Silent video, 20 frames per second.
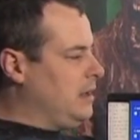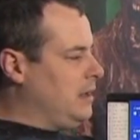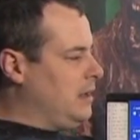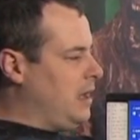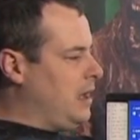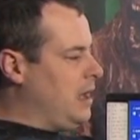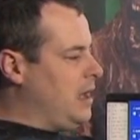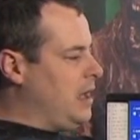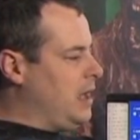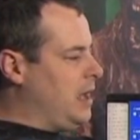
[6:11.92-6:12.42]

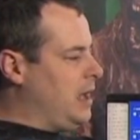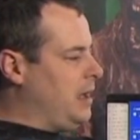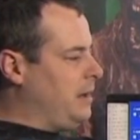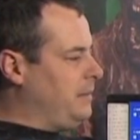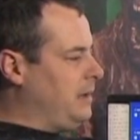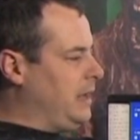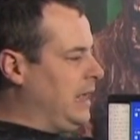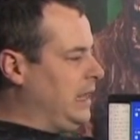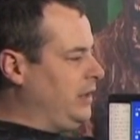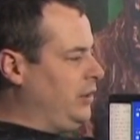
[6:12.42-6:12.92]

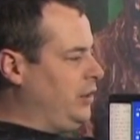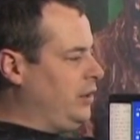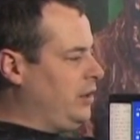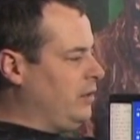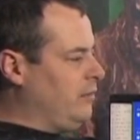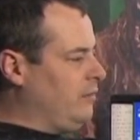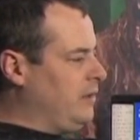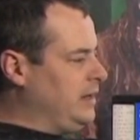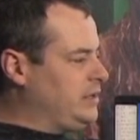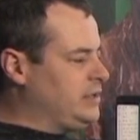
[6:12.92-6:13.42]
Um, and you
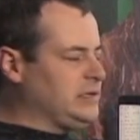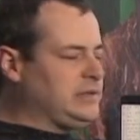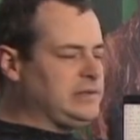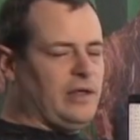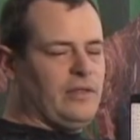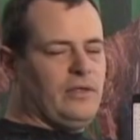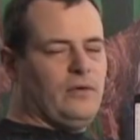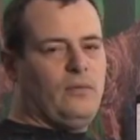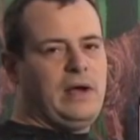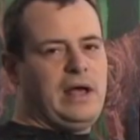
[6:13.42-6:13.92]
can reach us
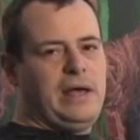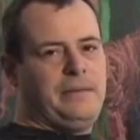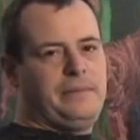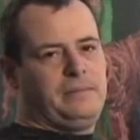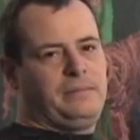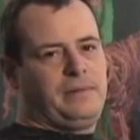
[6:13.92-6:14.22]
on the web